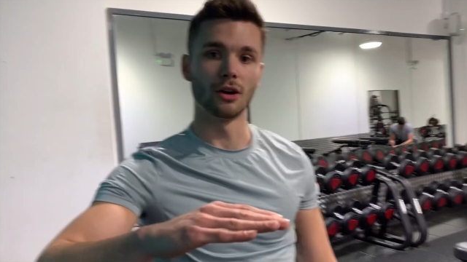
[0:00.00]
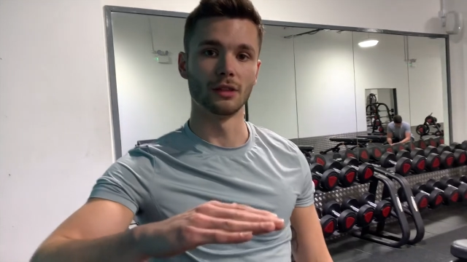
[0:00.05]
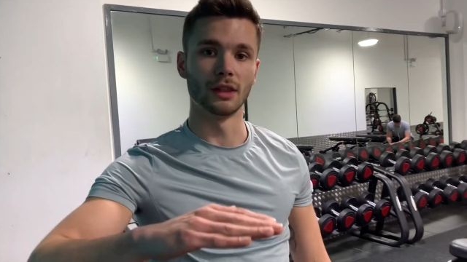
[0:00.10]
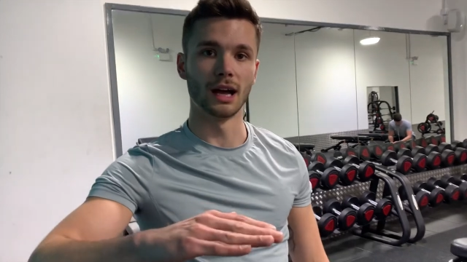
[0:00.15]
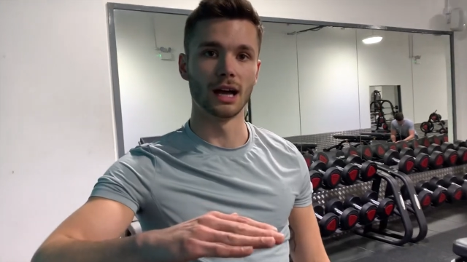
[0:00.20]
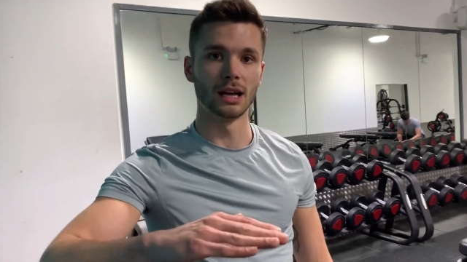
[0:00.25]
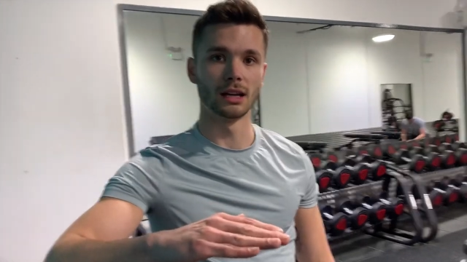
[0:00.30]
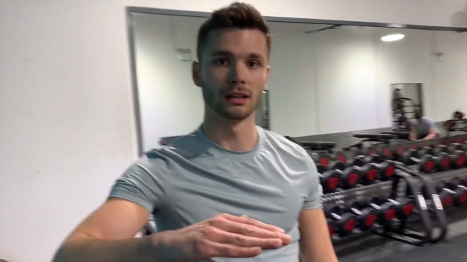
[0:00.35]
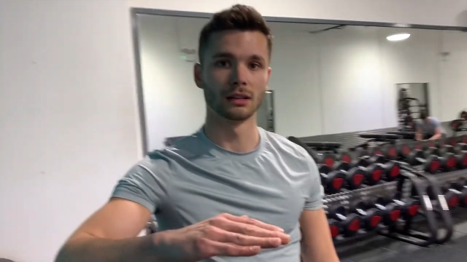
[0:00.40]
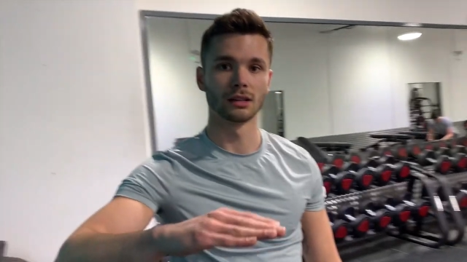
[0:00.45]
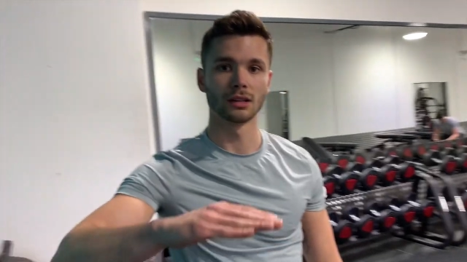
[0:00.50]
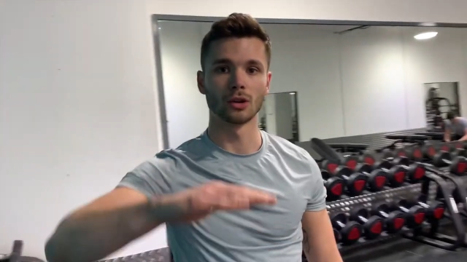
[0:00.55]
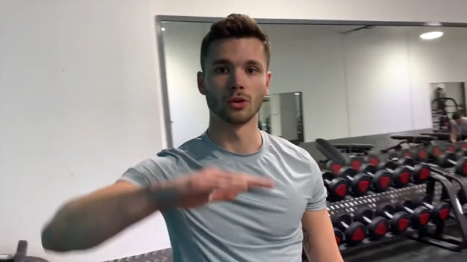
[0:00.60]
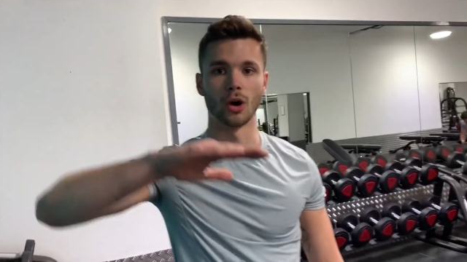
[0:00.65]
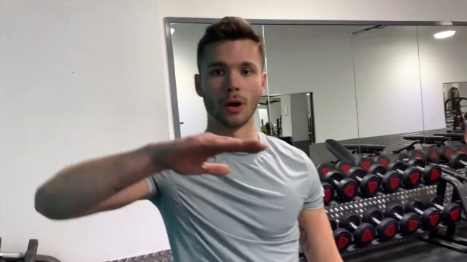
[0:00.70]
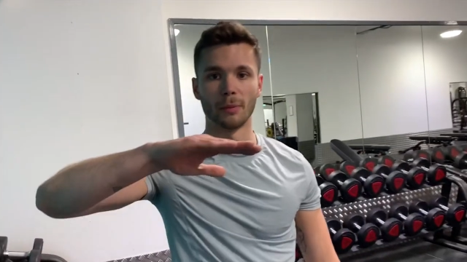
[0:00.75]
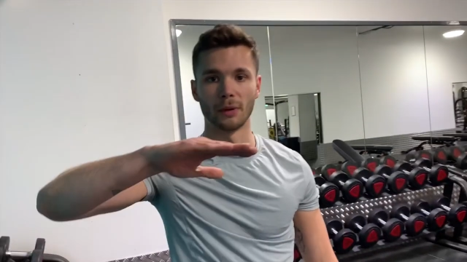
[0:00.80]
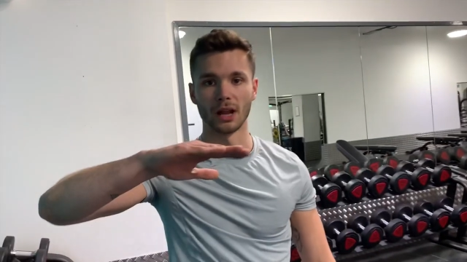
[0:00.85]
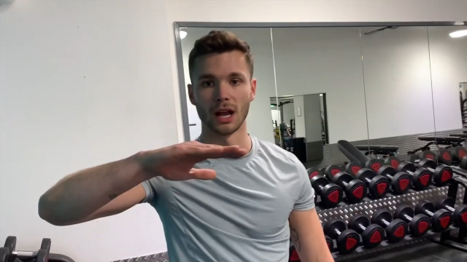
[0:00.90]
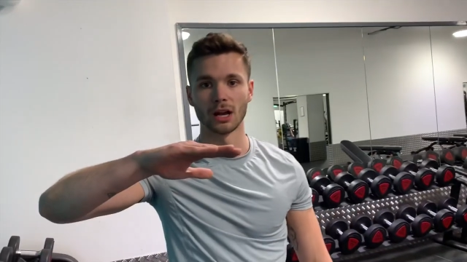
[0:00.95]
on that,
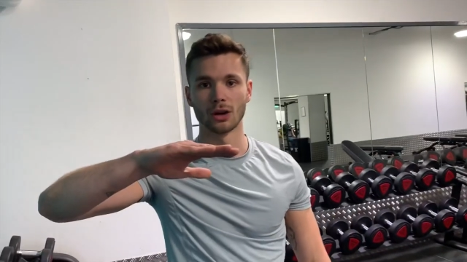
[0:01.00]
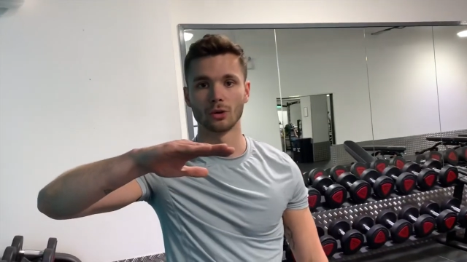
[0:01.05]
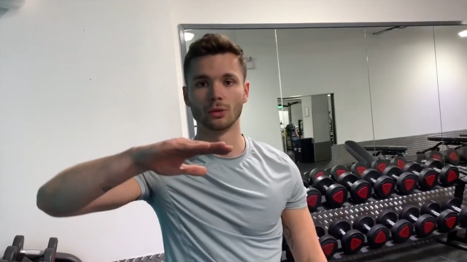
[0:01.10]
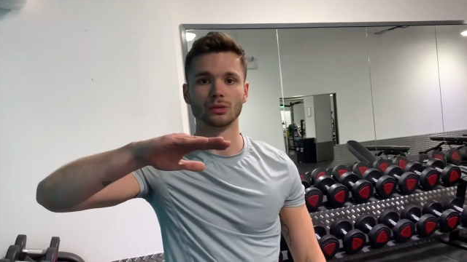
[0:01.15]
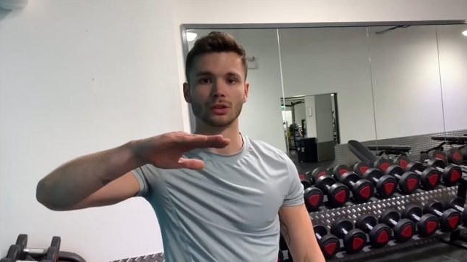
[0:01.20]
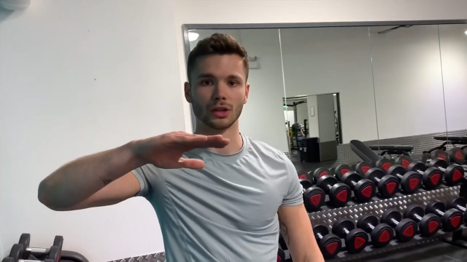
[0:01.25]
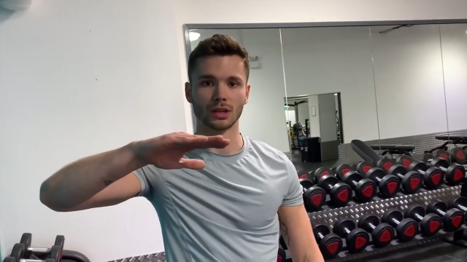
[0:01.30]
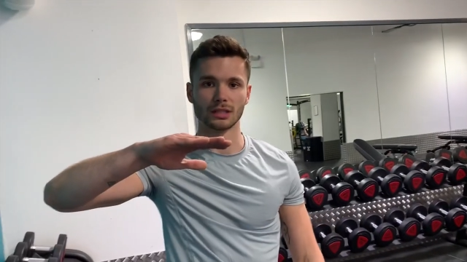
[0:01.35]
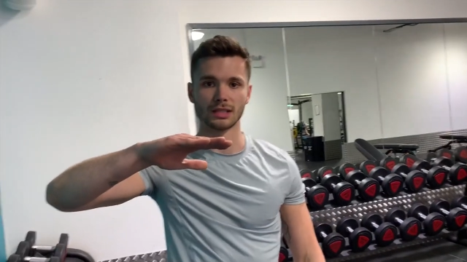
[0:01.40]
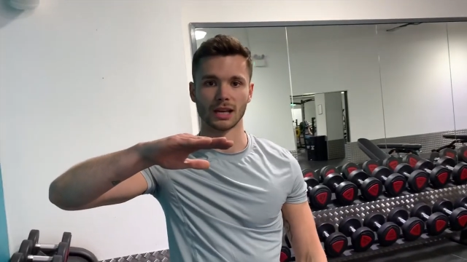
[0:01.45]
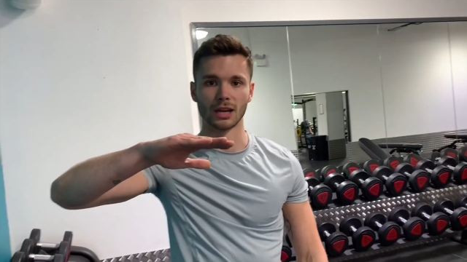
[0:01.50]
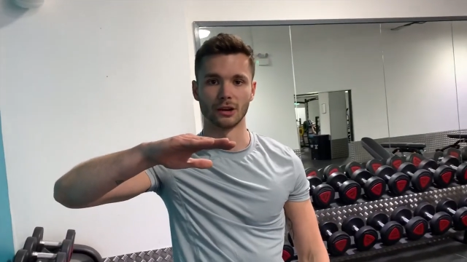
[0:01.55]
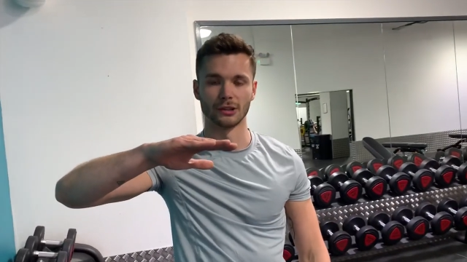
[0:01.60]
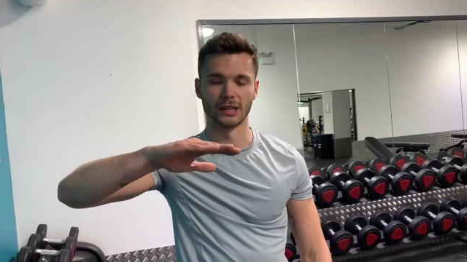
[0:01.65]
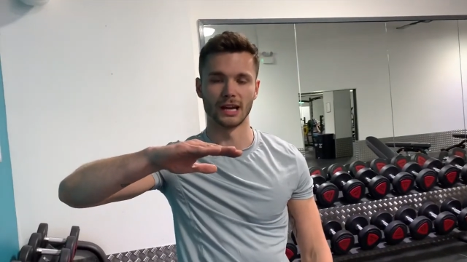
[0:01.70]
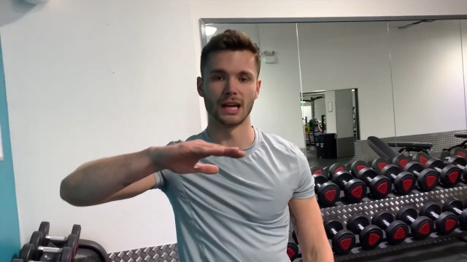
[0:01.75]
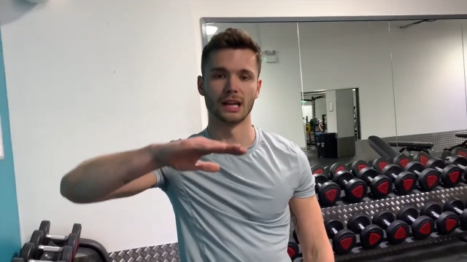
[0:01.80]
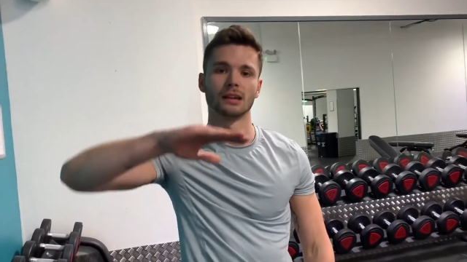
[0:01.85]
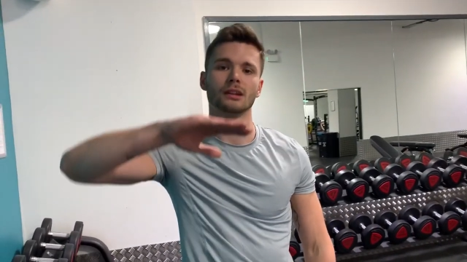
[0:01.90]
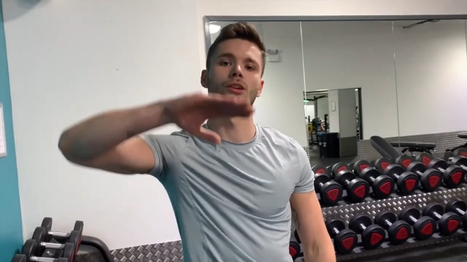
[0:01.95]
drop an angle, do a set on
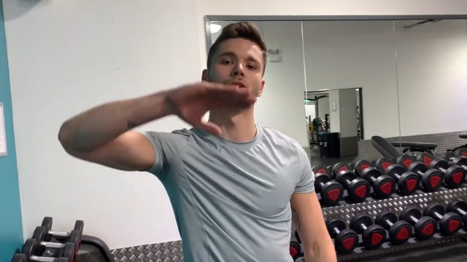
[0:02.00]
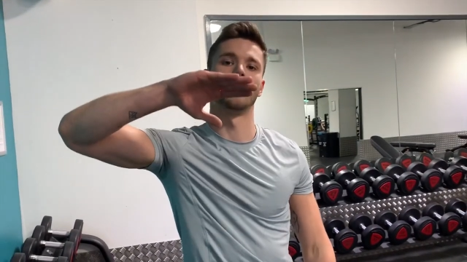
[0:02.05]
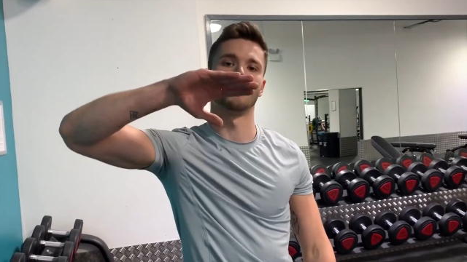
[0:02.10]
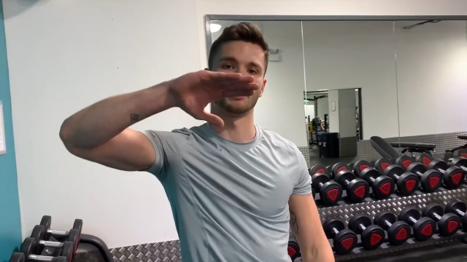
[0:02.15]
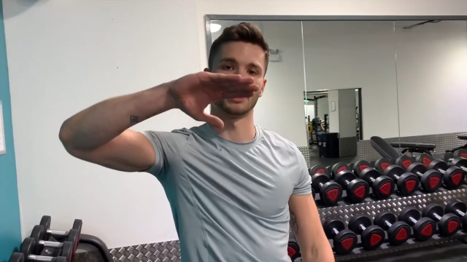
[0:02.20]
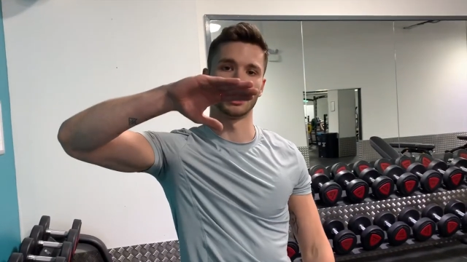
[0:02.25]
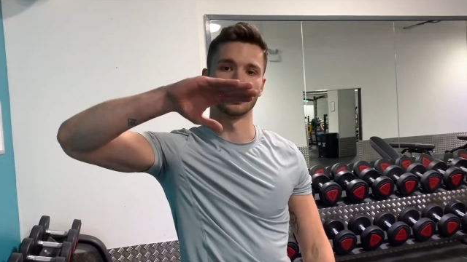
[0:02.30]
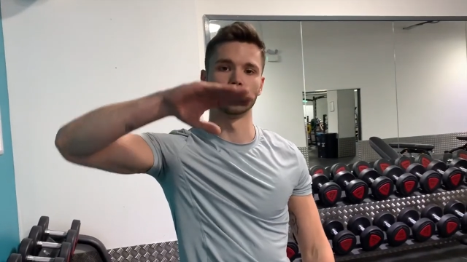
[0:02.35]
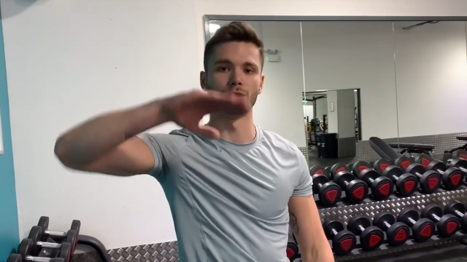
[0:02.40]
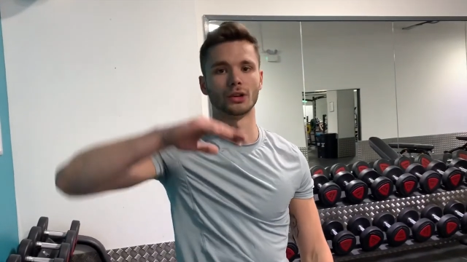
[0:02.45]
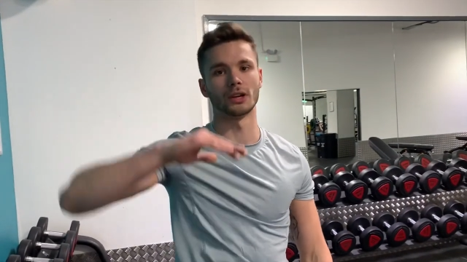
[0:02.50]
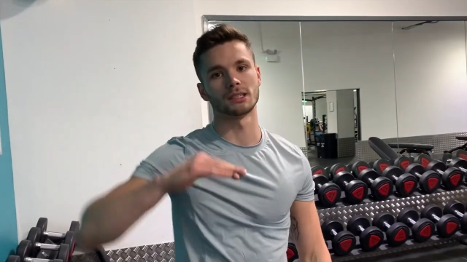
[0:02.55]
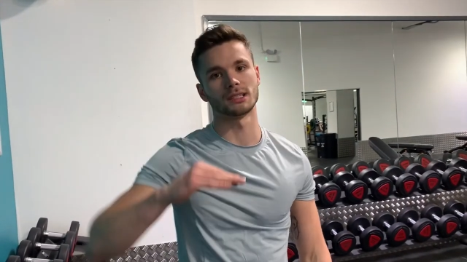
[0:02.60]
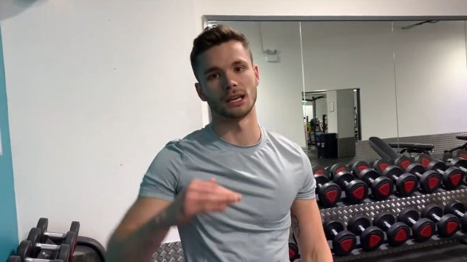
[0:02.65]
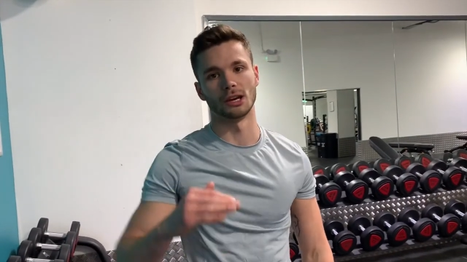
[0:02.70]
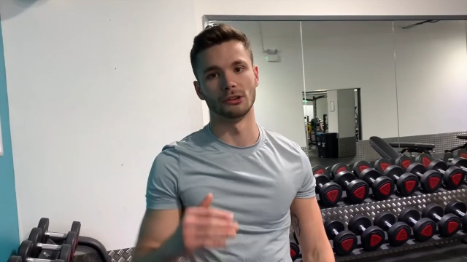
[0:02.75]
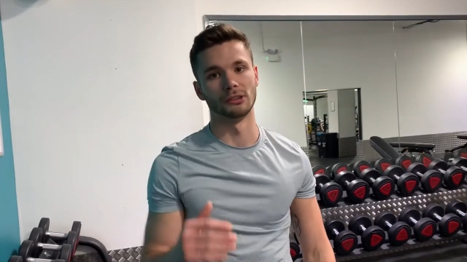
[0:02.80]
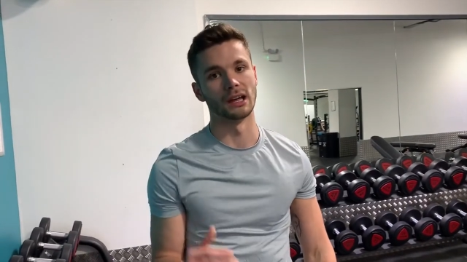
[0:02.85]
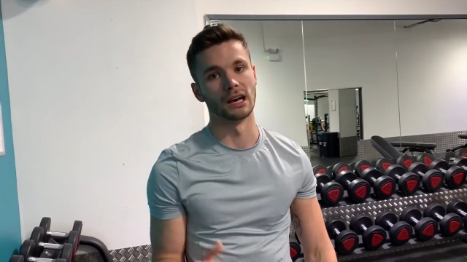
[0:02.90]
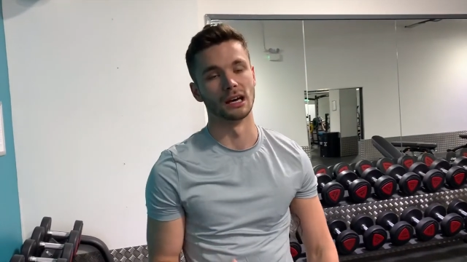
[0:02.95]
that, drop an angle, do a
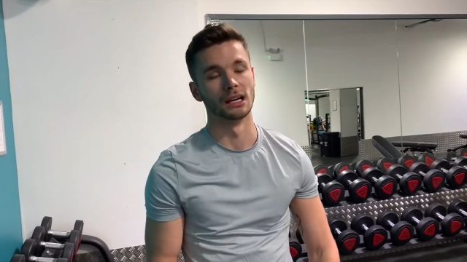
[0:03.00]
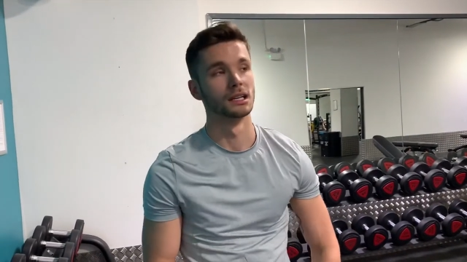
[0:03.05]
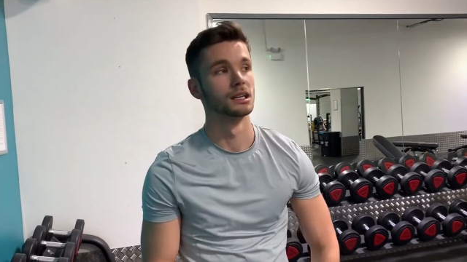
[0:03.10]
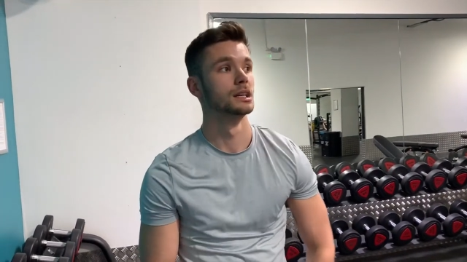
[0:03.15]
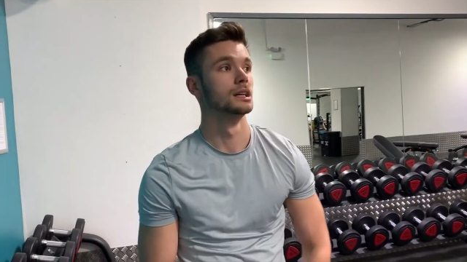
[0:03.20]
set on that.